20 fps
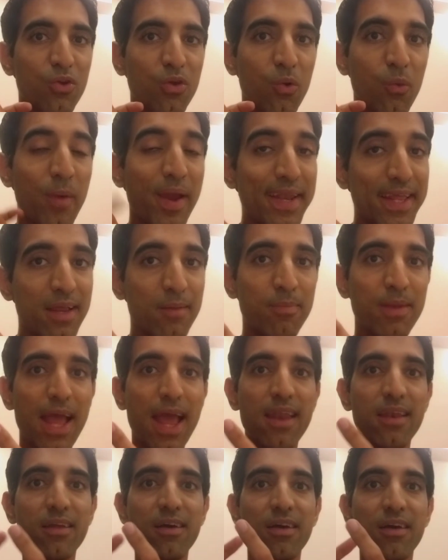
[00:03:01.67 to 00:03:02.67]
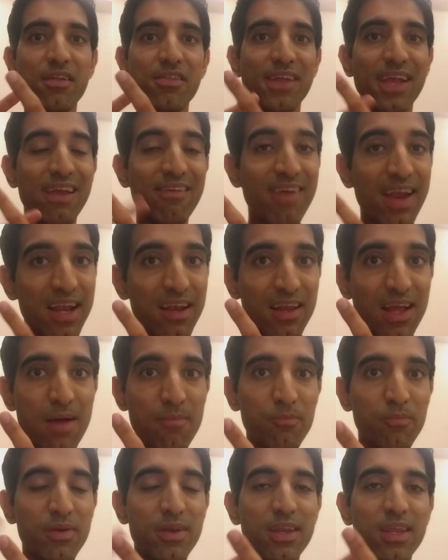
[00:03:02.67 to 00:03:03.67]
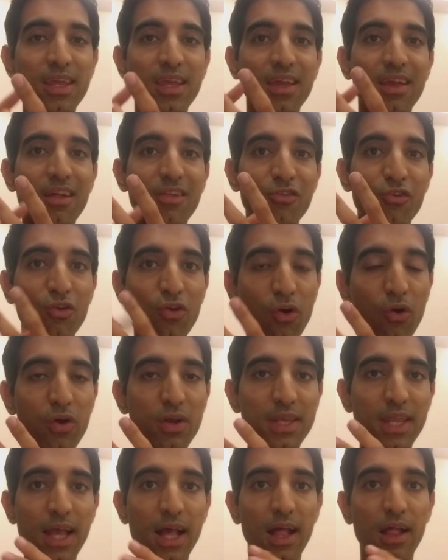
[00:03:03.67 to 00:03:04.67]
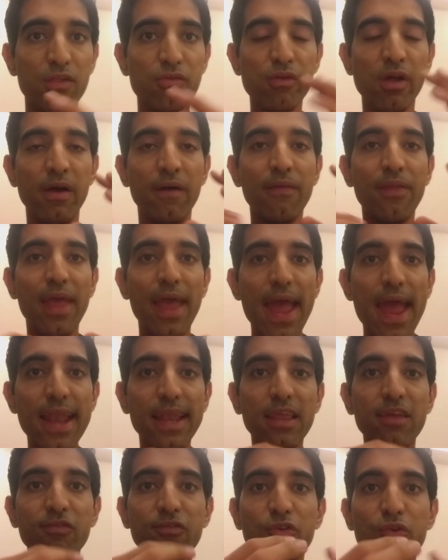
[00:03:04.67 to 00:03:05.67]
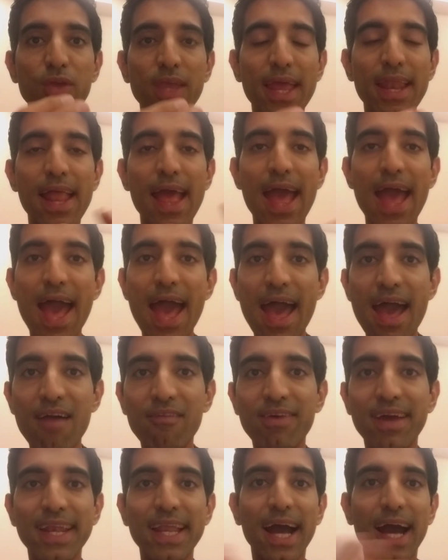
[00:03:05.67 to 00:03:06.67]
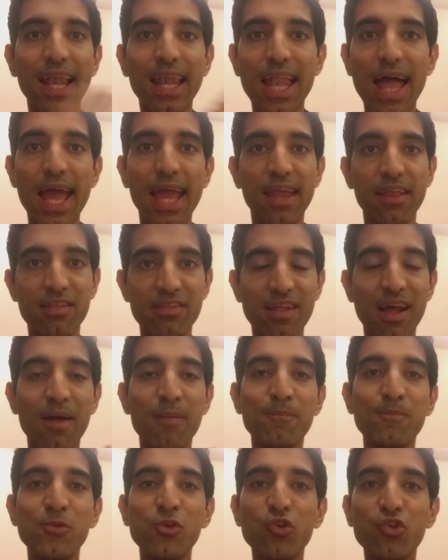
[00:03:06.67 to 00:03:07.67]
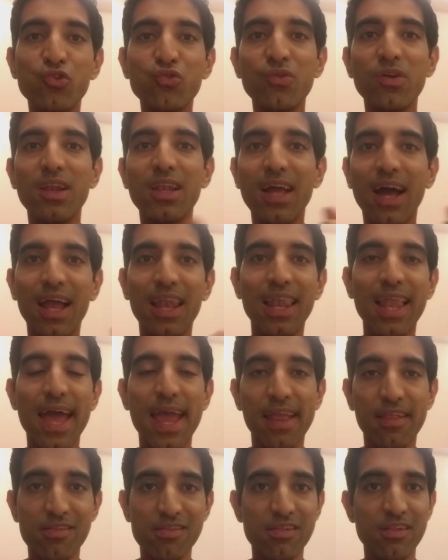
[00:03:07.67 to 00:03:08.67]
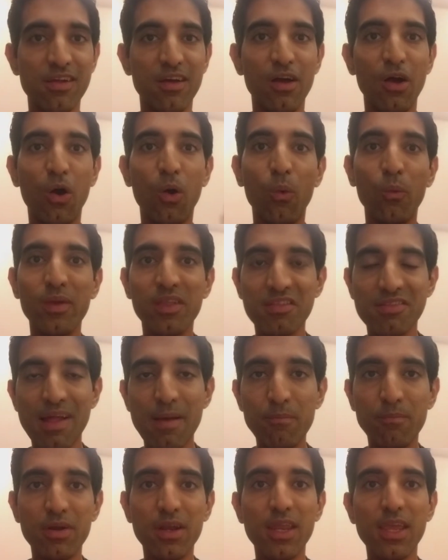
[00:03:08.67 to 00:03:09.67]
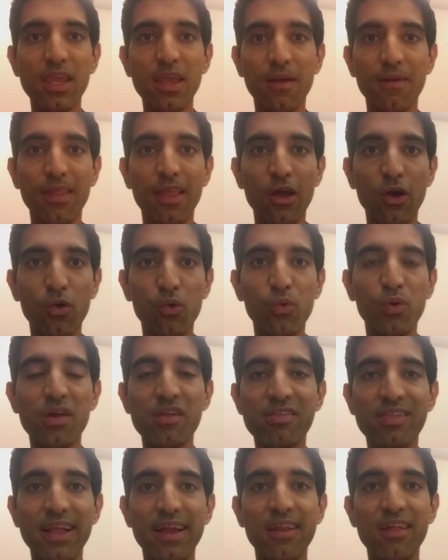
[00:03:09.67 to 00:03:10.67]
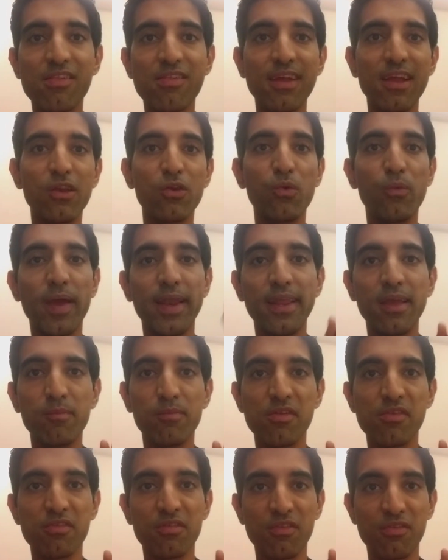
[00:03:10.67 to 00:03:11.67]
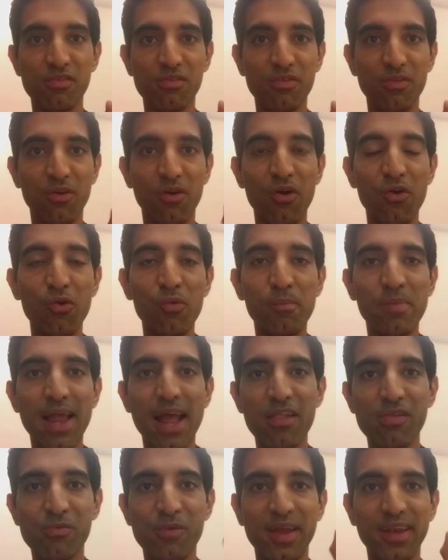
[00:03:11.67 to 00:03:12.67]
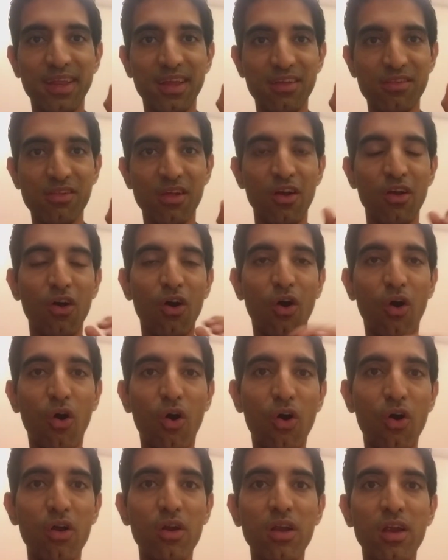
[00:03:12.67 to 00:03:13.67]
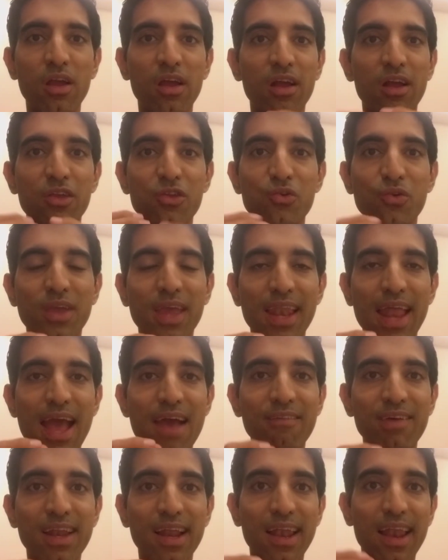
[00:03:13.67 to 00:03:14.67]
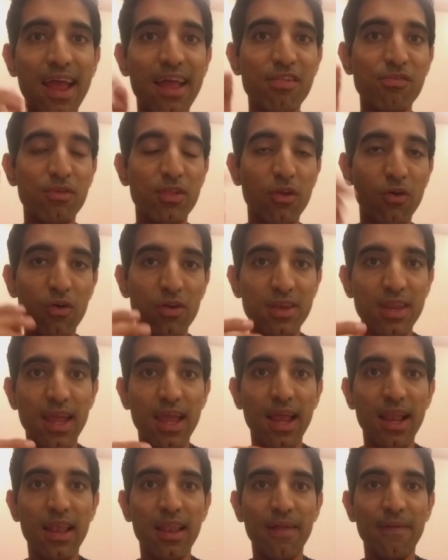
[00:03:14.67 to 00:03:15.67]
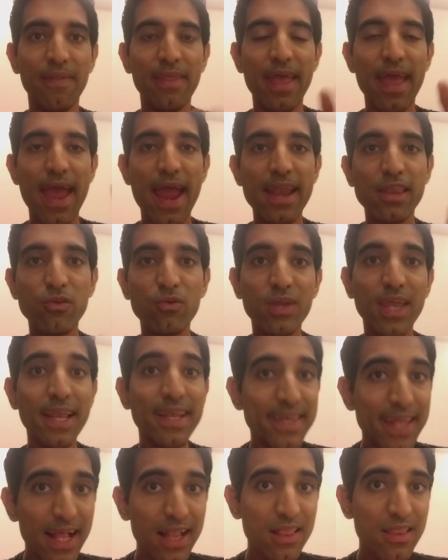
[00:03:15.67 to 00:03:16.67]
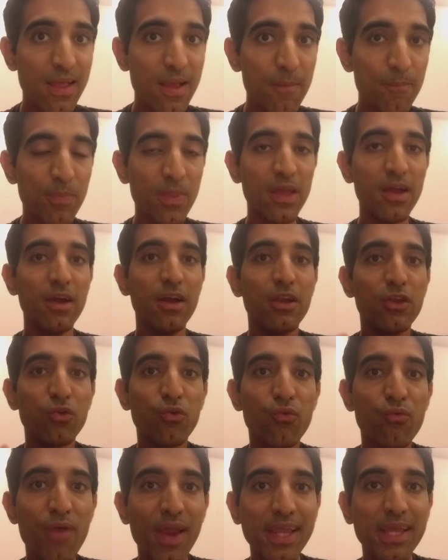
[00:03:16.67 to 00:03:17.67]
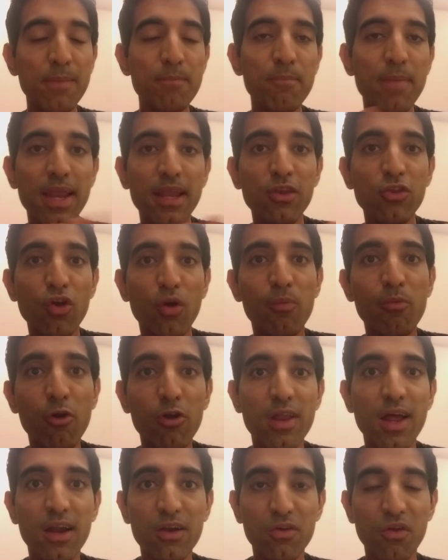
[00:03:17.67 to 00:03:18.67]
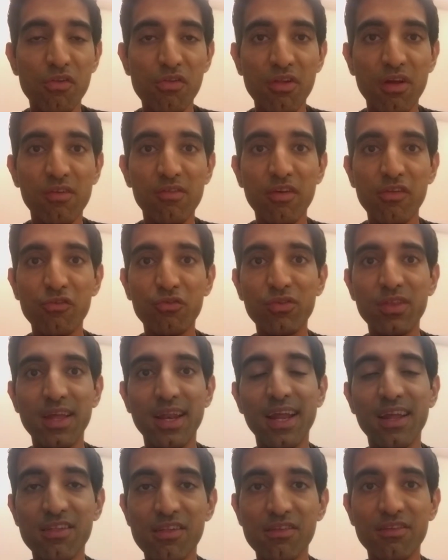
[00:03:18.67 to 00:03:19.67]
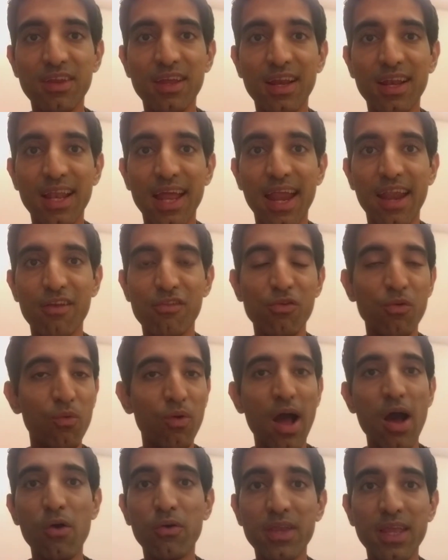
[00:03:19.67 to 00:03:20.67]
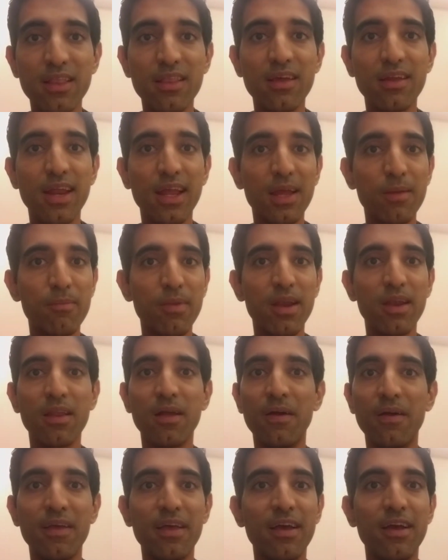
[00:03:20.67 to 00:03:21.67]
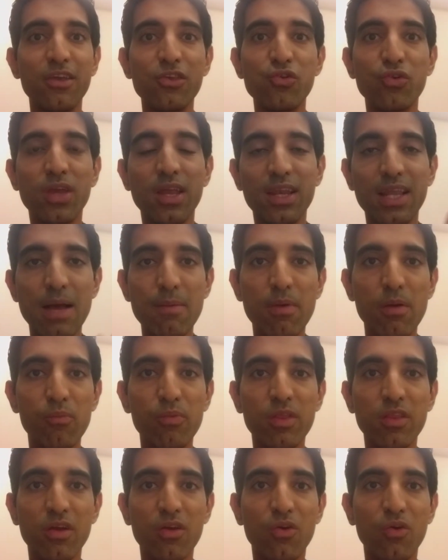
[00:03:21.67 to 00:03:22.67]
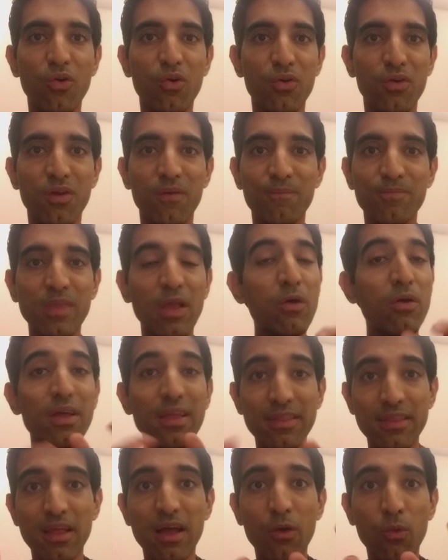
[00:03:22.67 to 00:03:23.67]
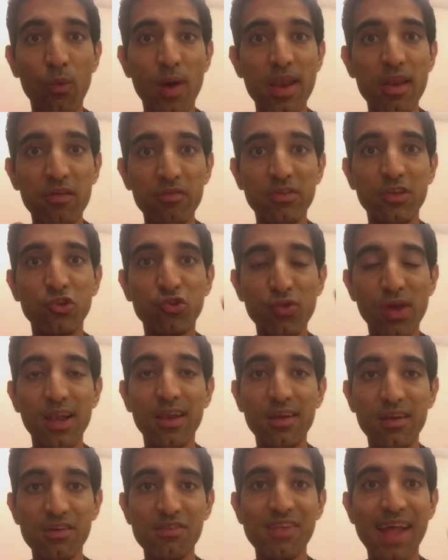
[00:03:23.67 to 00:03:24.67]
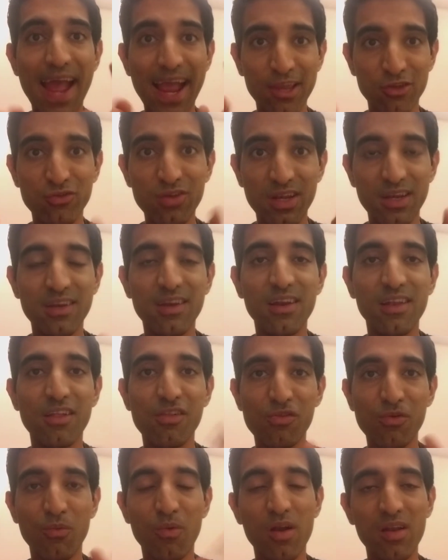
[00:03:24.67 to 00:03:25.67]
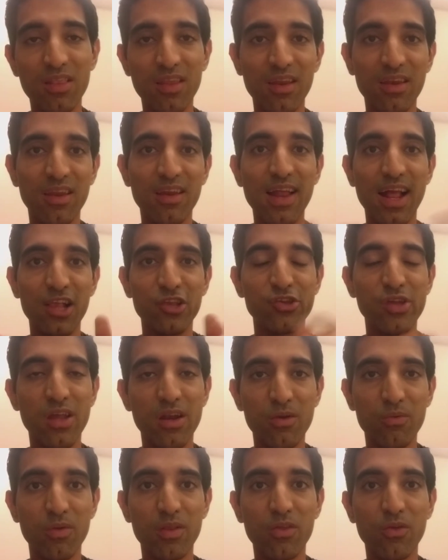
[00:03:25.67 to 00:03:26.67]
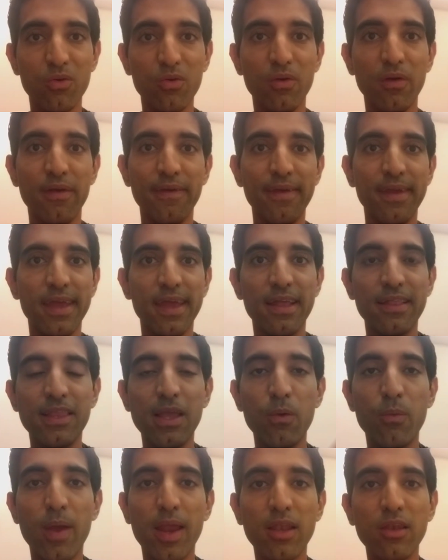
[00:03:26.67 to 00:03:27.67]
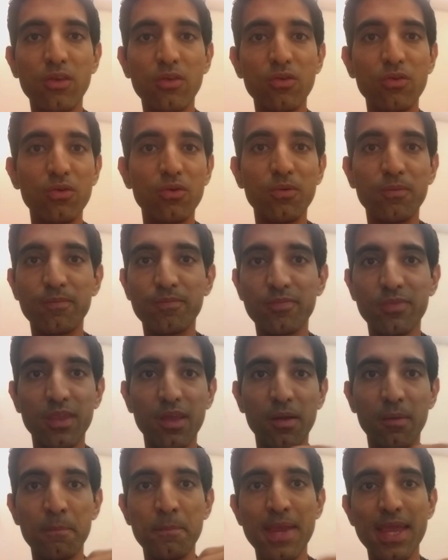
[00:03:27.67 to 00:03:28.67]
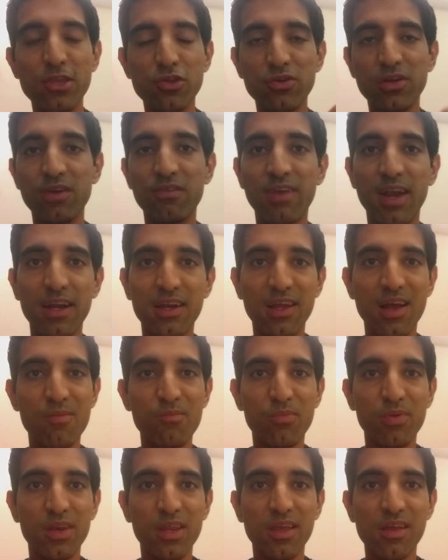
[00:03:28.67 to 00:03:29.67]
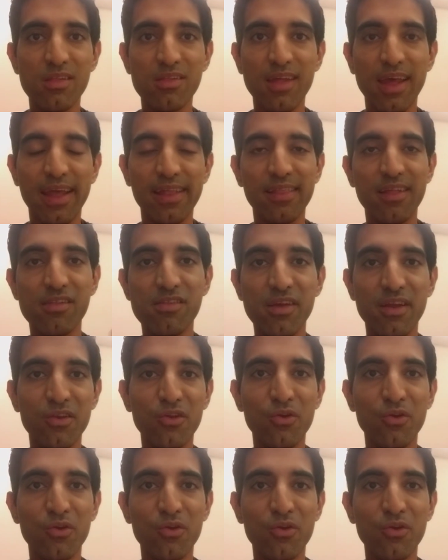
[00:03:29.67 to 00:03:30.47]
wedding planners, event companies, hotels. And if you can have an alliance, a mutual alliance with somebody who is, let us say, into wedding business or who plans weddings, or you can have an alliance with a hotel and you can tell them to recommend your product or service to their existing clients. So how can they recommend? You can come up with a code. One of the jewelers actually did this. So what they did, I'll share it with you. They went to major event companies and they said,